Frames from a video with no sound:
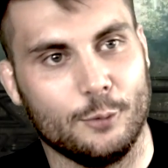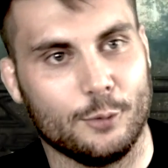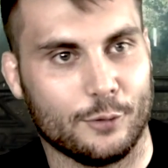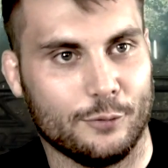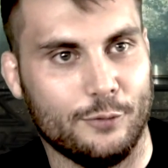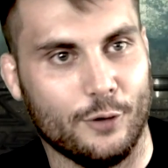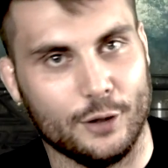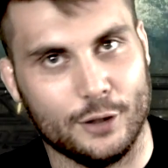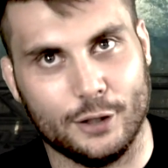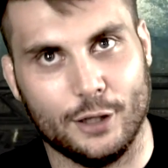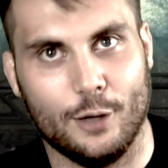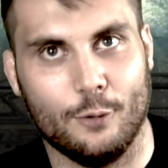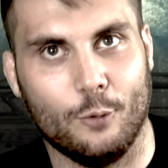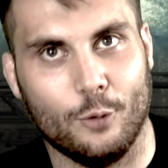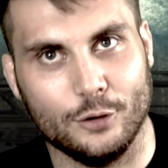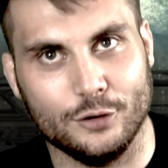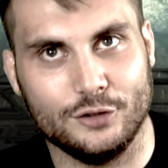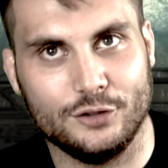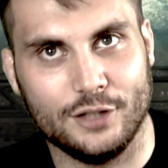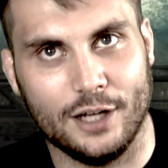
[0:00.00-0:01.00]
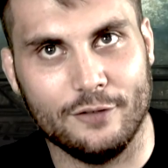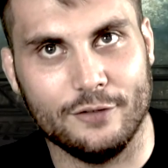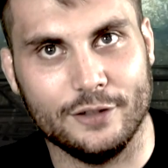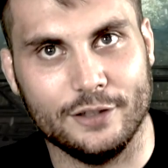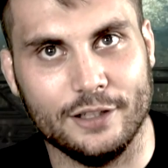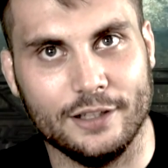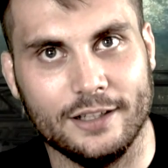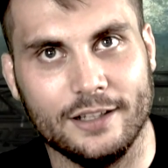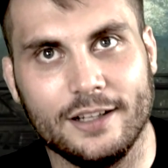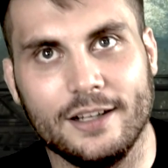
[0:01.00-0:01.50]
We're fighting at
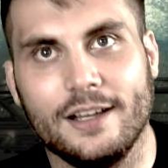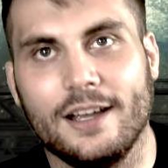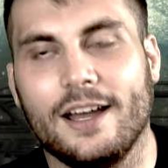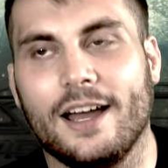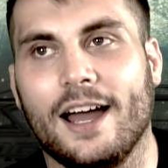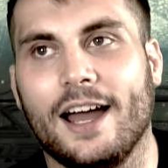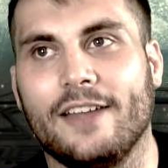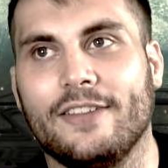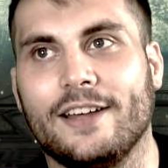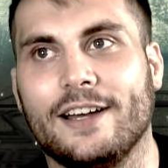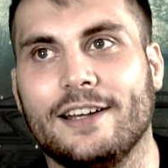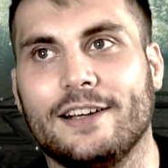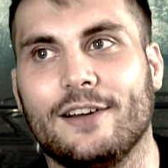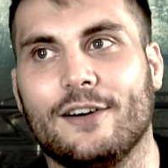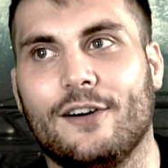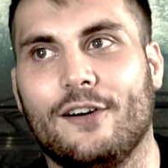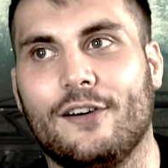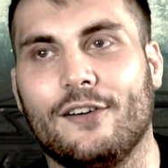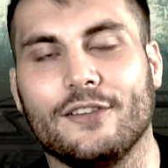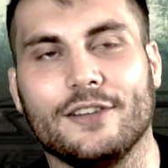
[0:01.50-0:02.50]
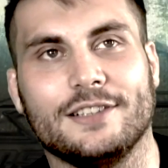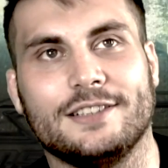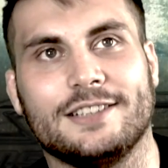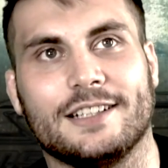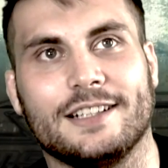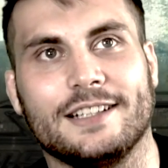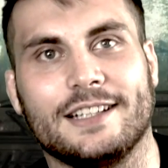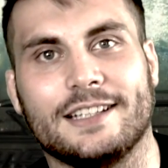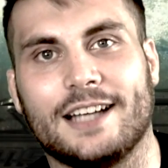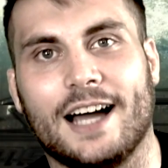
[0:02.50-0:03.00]
170 and then all of a
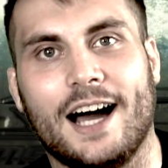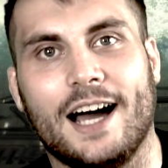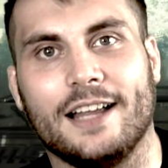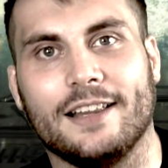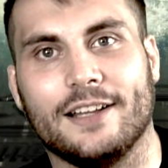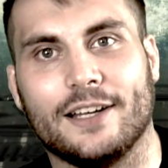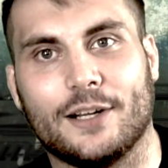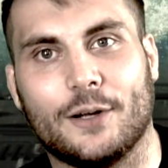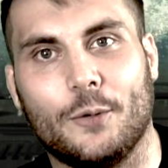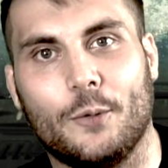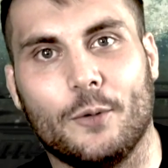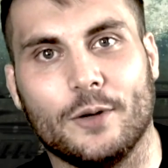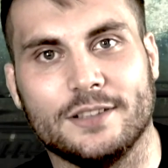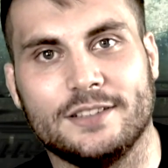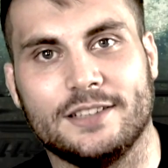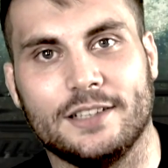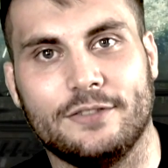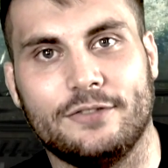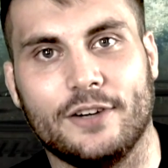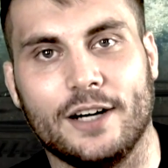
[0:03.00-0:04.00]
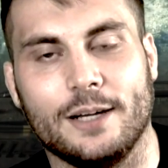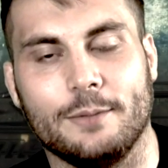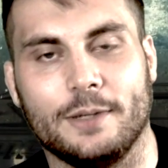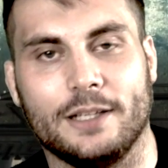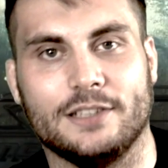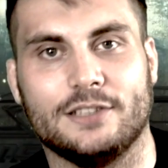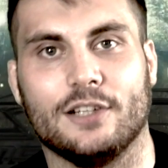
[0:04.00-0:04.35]
sudden the guy like wants to fight me.